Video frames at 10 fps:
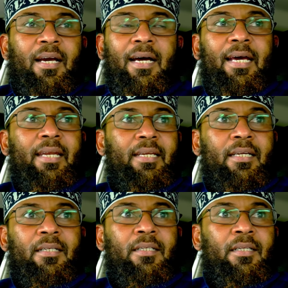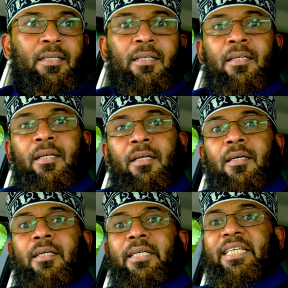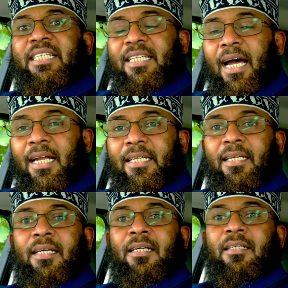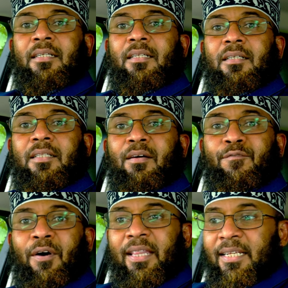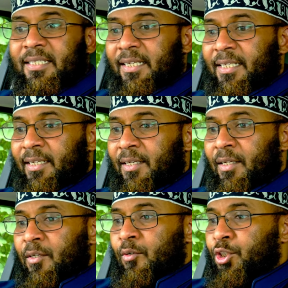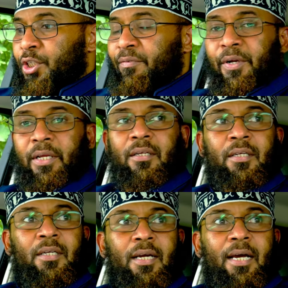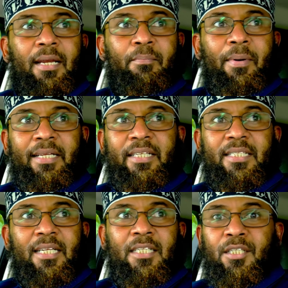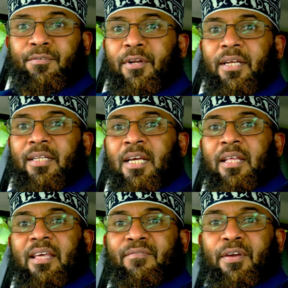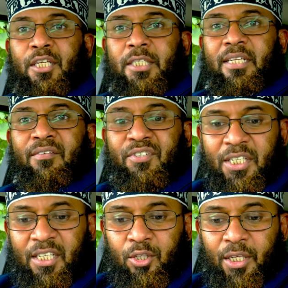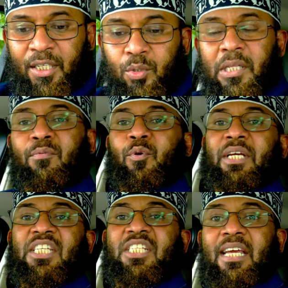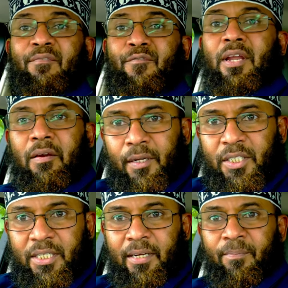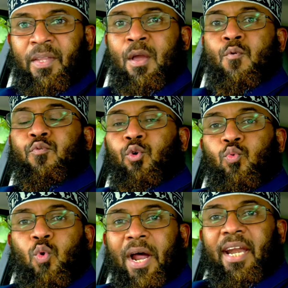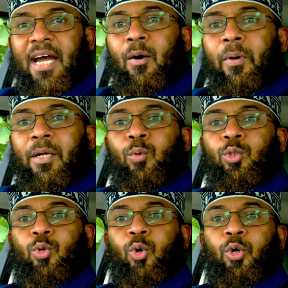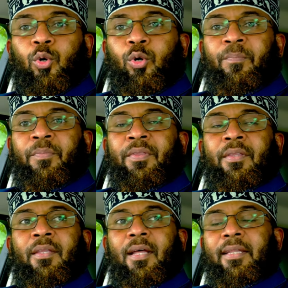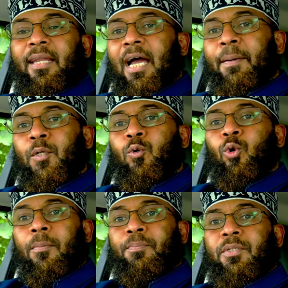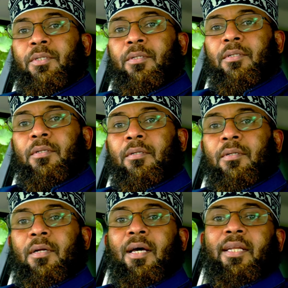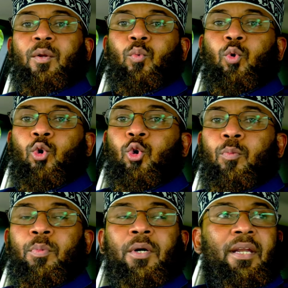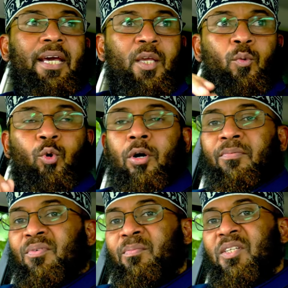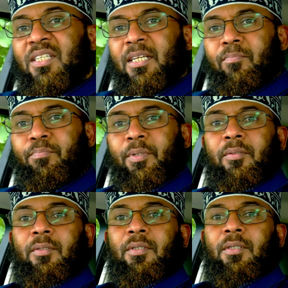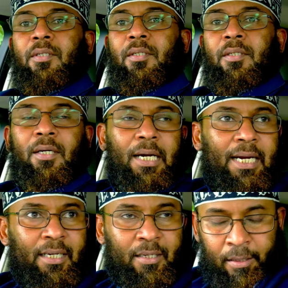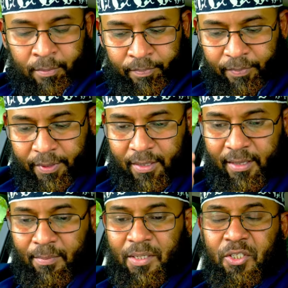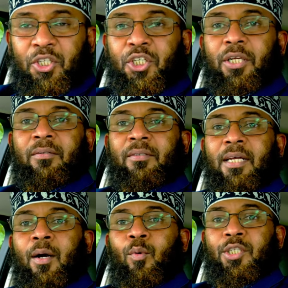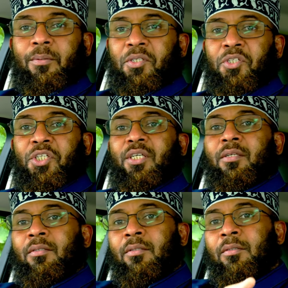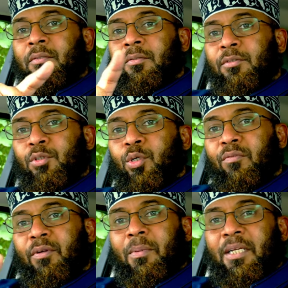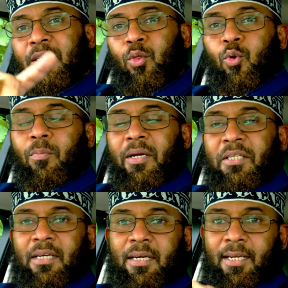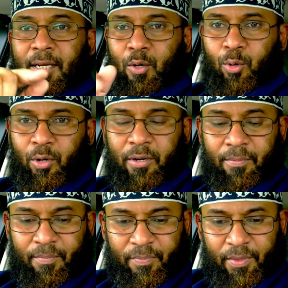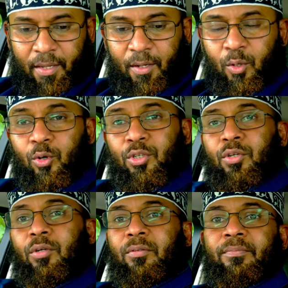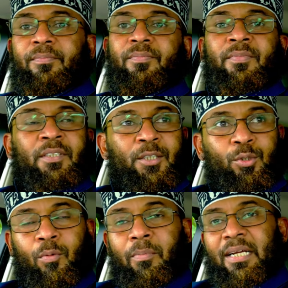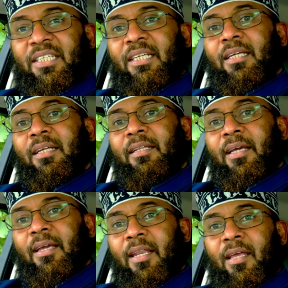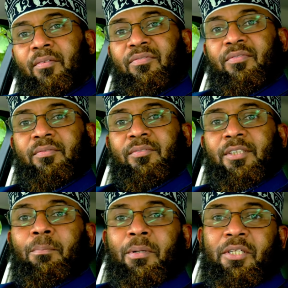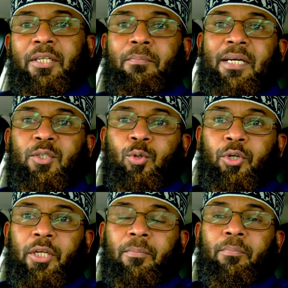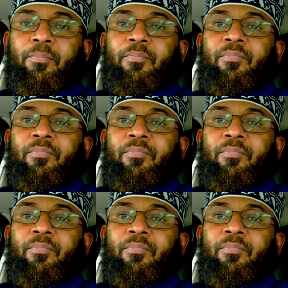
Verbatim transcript: And he started, the father started shivering. And Majid started shivering. They've, ex they've seen things they've which they've never seen. For one hour it was going on. And then Hamid collapsed. And then woke up like he woke up from the sleep. And the magician, that was a magician, solving magic through magic. And he told, your son has got magic in the grave. Somebody did magic on him.